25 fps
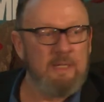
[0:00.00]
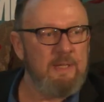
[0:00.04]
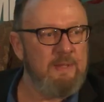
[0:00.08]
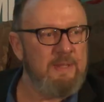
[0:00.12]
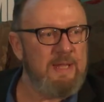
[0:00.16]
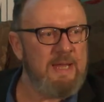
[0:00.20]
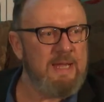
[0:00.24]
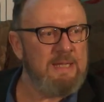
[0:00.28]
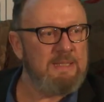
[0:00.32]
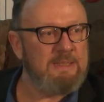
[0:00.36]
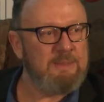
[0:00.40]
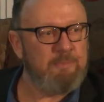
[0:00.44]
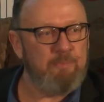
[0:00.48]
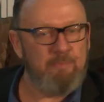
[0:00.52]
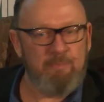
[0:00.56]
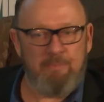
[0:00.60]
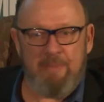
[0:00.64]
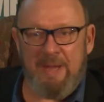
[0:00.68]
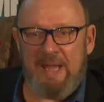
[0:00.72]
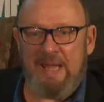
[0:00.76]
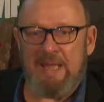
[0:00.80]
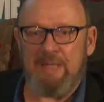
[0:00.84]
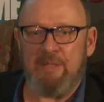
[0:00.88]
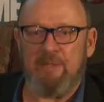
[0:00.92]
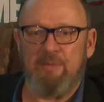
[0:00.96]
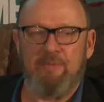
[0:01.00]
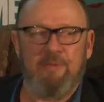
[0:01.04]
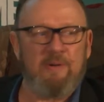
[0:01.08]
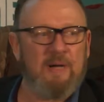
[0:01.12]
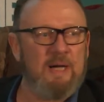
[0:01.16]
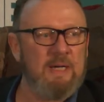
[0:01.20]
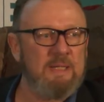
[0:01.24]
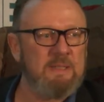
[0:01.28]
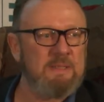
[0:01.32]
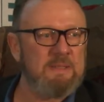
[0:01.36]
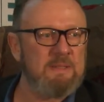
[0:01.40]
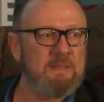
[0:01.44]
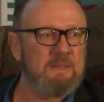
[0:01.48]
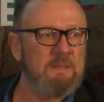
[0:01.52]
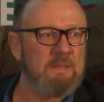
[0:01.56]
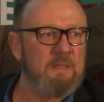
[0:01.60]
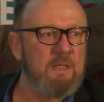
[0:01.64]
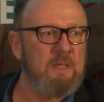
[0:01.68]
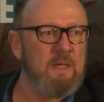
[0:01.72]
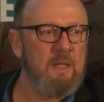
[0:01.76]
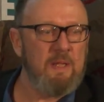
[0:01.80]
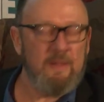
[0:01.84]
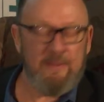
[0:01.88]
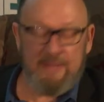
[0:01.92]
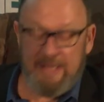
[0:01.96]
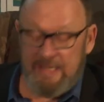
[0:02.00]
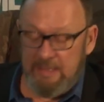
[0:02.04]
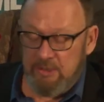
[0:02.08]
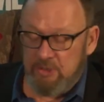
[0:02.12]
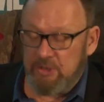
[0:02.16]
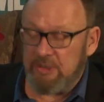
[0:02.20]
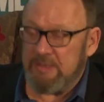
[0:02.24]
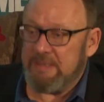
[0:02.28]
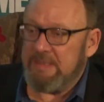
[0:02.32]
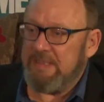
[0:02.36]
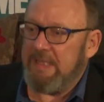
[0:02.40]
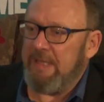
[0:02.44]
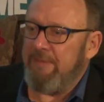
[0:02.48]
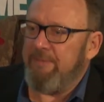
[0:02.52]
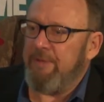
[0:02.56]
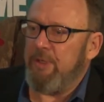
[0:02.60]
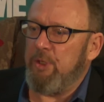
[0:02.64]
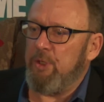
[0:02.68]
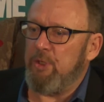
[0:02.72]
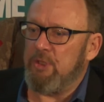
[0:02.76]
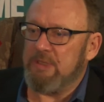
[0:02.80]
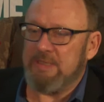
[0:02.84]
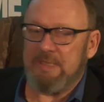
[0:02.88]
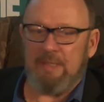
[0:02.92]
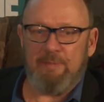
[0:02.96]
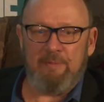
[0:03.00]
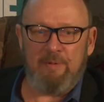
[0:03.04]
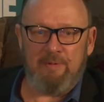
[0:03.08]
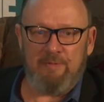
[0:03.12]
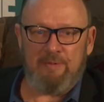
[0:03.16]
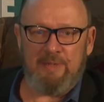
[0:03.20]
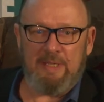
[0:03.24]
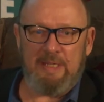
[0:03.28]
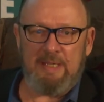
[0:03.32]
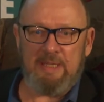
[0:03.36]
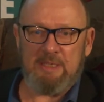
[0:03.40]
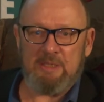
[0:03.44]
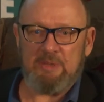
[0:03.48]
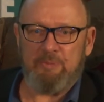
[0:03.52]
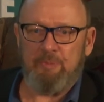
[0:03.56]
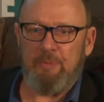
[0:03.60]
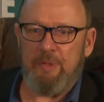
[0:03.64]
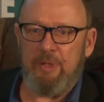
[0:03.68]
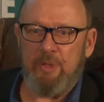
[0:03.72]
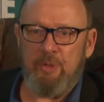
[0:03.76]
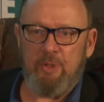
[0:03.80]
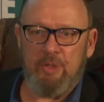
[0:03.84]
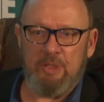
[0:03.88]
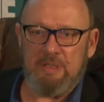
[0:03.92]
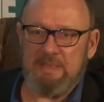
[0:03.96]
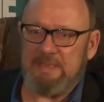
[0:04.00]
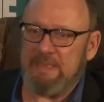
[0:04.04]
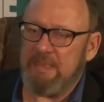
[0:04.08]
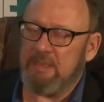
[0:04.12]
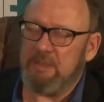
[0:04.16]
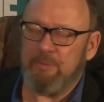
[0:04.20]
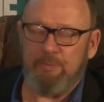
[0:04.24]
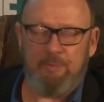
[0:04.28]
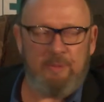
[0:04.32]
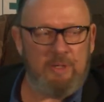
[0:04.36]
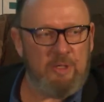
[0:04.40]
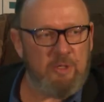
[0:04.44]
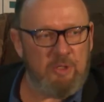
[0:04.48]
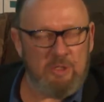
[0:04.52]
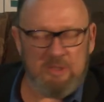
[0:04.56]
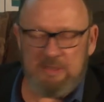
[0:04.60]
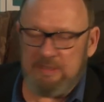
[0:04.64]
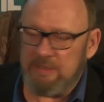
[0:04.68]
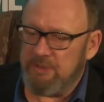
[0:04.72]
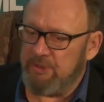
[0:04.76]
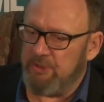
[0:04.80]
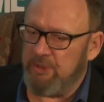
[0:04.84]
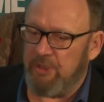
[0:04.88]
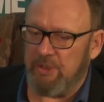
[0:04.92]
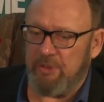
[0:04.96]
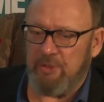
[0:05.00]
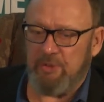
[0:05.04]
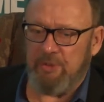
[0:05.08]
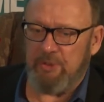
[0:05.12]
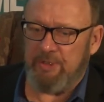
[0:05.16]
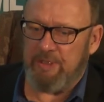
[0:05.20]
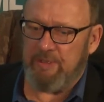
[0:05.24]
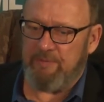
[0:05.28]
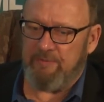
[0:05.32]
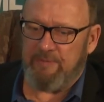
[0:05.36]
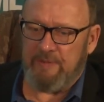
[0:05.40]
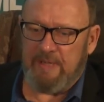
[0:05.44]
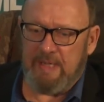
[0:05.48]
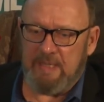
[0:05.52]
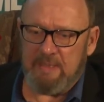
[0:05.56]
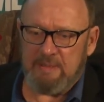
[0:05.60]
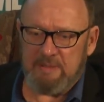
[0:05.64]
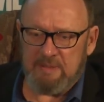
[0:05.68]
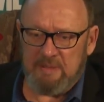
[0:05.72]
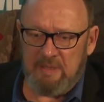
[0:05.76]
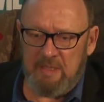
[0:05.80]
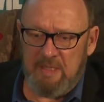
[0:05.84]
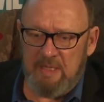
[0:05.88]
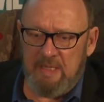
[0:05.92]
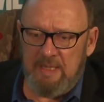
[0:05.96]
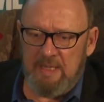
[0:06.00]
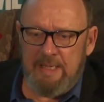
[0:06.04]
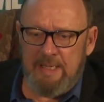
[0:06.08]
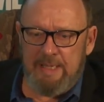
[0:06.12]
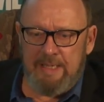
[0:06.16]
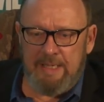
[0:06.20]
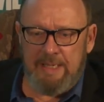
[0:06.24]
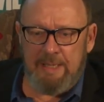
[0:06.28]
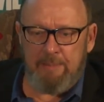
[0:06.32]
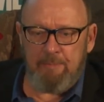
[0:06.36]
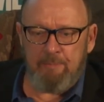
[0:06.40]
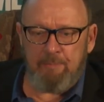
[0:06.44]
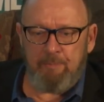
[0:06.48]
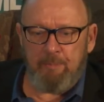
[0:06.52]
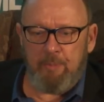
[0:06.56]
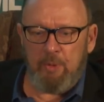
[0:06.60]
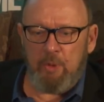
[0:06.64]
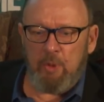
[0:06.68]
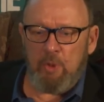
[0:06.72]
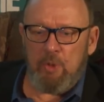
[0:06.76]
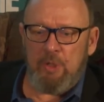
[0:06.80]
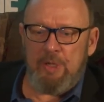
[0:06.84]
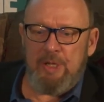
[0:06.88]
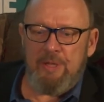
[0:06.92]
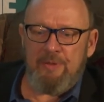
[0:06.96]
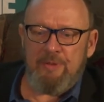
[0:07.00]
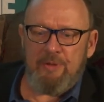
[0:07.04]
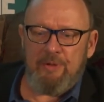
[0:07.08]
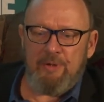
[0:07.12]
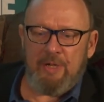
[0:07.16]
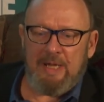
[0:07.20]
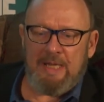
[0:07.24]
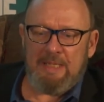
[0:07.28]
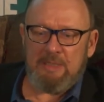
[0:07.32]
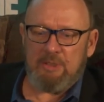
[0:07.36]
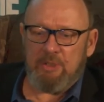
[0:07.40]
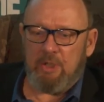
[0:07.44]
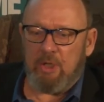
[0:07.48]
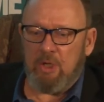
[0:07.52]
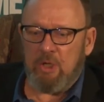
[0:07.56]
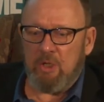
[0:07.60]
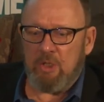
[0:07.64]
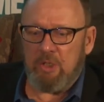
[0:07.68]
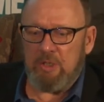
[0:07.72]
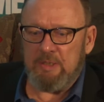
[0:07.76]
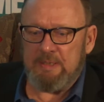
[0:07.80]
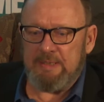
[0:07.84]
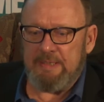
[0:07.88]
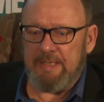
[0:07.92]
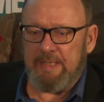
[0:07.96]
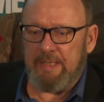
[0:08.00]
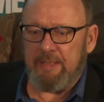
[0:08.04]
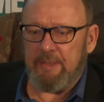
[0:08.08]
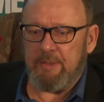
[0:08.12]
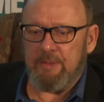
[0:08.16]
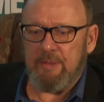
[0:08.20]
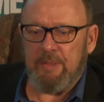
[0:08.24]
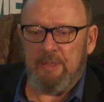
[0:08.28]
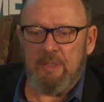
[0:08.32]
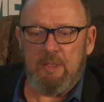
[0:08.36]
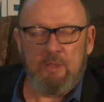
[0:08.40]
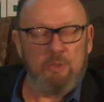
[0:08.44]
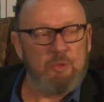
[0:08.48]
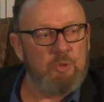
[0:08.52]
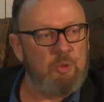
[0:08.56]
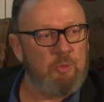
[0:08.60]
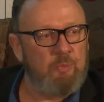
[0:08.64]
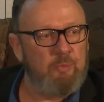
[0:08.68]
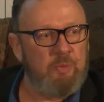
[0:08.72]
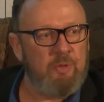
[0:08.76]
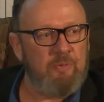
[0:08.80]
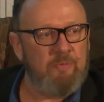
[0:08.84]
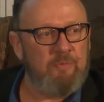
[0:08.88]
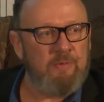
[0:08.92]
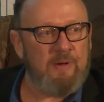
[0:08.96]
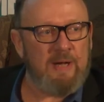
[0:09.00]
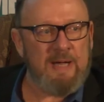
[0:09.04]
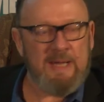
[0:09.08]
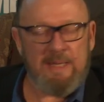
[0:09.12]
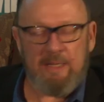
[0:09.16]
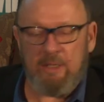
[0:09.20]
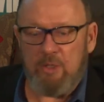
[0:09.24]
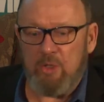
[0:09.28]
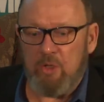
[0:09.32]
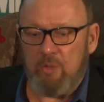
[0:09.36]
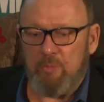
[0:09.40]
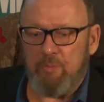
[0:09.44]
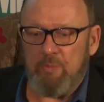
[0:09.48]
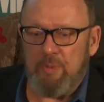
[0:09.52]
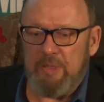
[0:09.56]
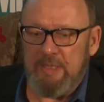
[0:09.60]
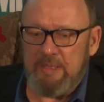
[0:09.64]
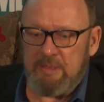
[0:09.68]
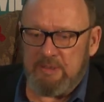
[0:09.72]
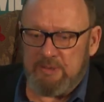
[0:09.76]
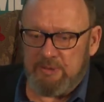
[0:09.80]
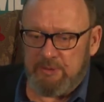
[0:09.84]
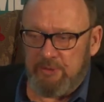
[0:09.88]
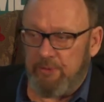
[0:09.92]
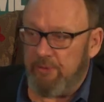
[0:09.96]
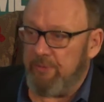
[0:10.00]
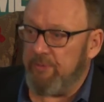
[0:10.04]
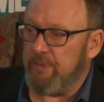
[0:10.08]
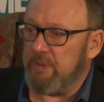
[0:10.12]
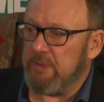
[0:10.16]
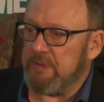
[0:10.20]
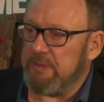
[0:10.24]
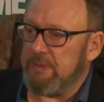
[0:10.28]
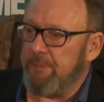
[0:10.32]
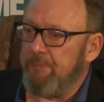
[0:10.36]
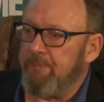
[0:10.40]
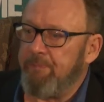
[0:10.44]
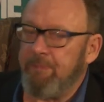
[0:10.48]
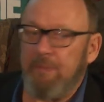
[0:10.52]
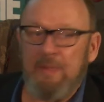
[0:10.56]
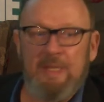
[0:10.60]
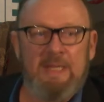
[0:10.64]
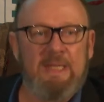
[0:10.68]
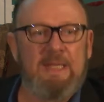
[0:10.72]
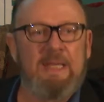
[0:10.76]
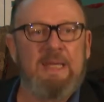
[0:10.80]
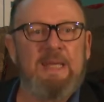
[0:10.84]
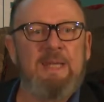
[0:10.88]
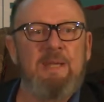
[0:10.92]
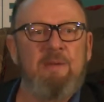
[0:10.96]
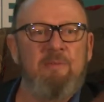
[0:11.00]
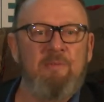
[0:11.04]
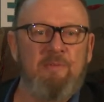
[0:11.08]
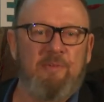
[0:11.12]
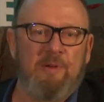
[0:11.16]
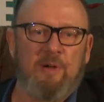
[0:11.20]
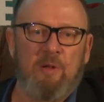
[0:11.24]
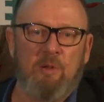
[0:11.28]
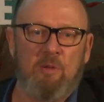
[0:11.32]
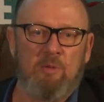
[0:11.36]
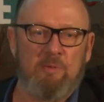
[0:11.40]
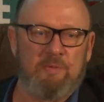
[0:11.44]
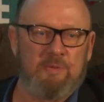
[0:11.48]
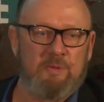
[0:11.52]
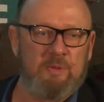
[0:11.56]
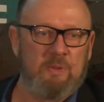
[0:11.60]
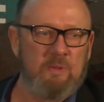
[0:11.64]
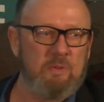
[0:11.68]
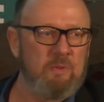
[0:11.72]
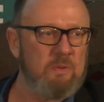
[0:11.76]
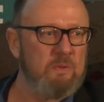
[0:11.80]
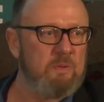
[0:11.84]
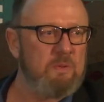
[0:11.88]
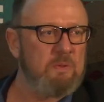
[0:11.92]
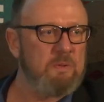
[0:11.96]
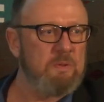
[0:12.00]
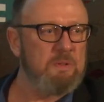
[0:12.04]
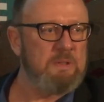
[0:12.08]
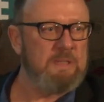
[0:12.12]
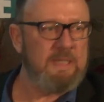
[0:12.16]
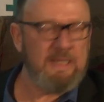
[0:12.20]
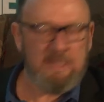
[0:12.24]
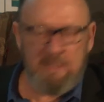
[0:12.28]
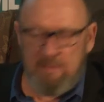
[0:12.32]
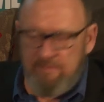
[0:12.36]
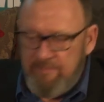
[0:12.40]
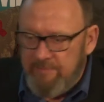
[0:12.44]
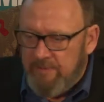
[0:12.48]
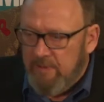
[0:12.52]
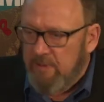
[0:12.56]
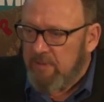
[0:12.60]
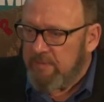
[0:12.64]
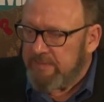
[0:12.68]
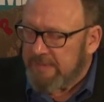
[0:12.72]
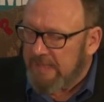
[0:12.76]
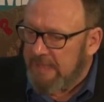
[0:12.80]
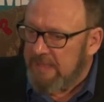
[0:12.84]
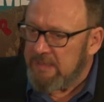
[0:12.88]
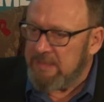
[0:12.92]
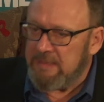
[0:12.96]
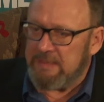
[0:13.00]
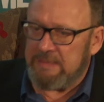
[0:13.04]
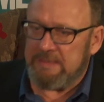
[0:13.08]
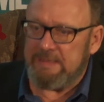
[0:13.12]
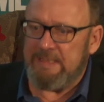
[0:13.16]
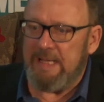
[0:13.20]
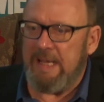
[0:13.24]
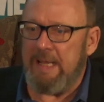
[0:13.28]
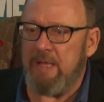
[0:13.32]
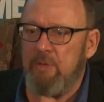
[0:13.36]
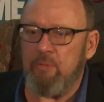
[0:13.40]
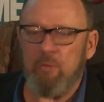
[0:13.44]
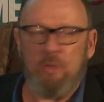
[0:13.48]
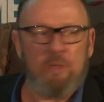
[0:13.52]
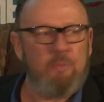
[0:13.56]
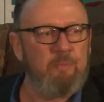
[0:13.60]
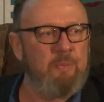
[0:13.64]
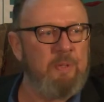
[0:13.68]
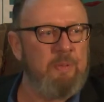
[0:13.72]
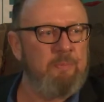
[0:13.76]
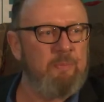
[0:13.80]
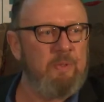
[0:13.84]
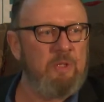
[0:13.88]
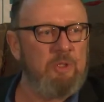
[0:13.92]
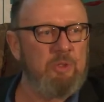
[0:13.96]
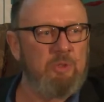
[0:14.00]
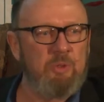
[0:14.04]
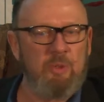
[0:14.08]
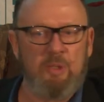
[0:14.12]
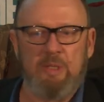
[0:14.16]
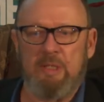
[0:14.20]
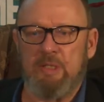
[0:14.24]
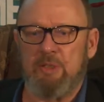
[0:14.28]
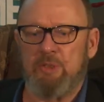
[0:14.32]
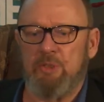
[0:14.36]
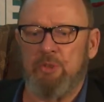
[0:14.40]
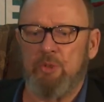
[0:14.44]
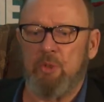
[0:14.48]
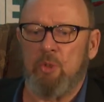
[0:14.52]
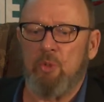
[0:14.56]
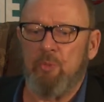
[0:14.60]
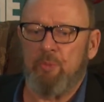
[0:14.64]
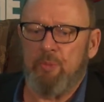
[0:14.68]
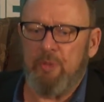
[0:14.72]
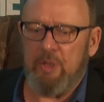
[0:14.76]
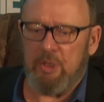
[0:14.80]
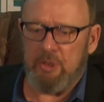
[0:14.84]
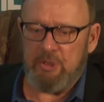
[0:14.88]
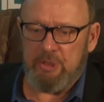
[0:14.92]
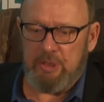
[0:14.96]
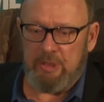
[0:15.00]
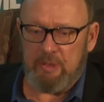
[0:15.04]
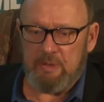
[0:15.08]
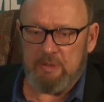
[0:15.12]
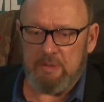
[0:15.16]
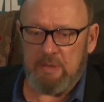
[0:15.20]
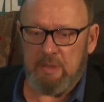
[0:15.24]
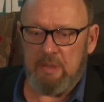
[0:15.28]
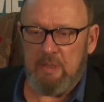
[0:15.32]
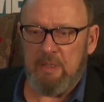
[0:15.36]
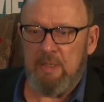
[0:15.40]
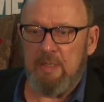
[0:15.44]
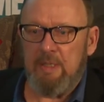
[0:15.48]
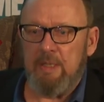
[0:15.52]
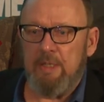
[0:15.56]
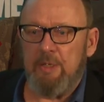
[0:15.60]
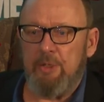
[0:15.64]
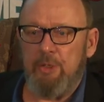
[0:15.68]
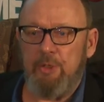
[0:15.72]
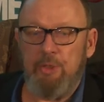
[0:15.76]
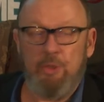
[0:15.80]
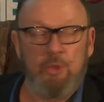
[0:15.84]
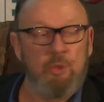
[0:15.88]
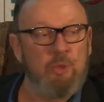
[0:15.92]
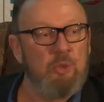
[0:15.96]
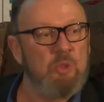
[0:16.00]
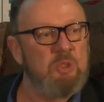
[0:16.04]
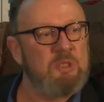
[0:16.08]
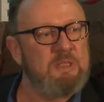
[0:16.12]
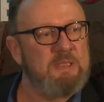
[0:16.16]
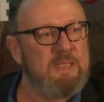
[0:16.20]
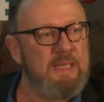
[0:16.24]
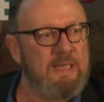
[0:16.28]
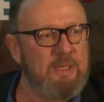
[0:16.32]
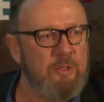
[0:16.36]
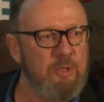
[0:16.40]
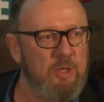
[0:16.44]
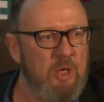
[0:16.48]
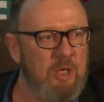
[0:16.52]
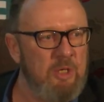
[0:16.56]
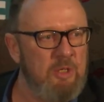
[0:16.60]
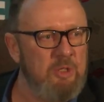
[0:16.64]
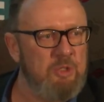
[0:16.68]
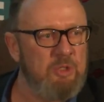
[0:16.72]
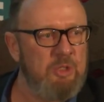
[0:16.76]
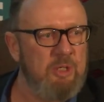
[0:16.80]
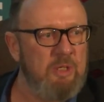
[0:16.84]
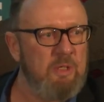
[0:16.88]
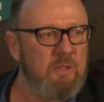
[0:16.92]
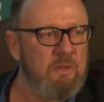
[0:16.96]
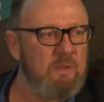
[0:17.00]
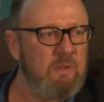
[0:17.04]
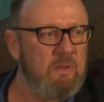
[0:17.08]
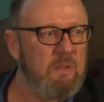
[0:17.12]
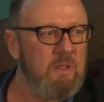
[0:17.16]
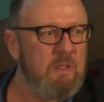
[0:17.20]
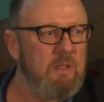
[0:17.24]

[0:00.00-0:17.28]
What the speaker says: That's bad advice. They're just giving you some of their experience. Experience is not good advice. Employ the right architect to provide a complete service. Get involved. Get involved. Understand what people are doing. It's your project. Use technology.